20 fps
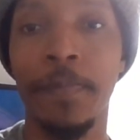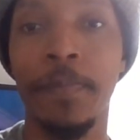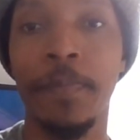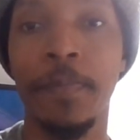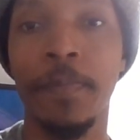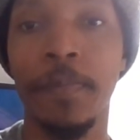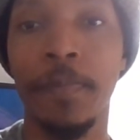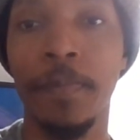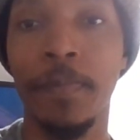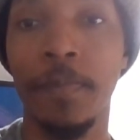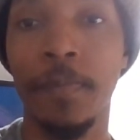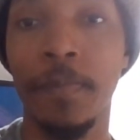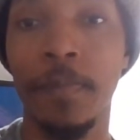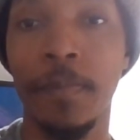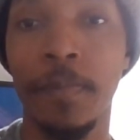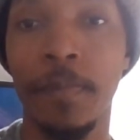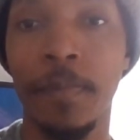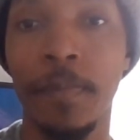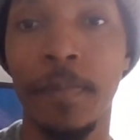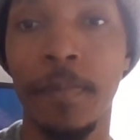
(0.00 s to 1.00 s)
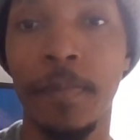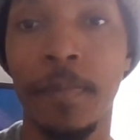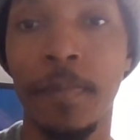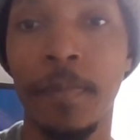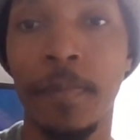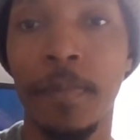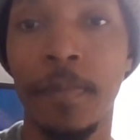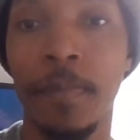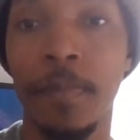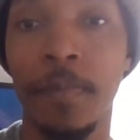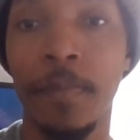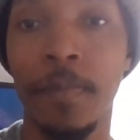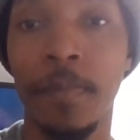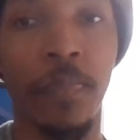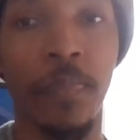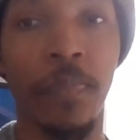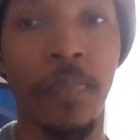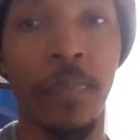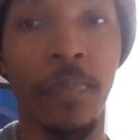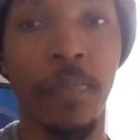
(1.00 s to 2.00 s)

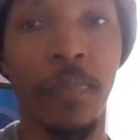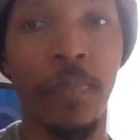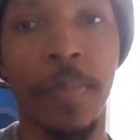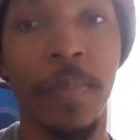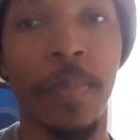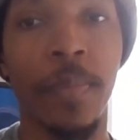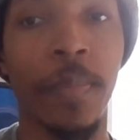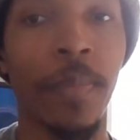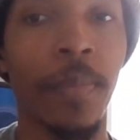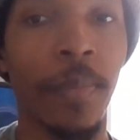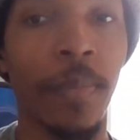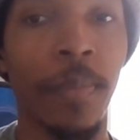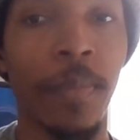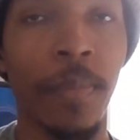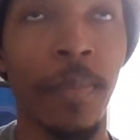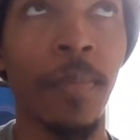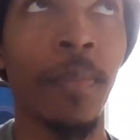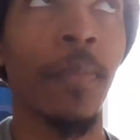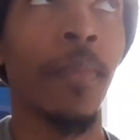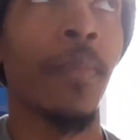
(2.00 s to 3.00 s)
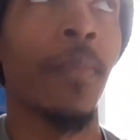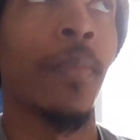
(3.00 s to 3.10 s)
No one is speaking in this clip.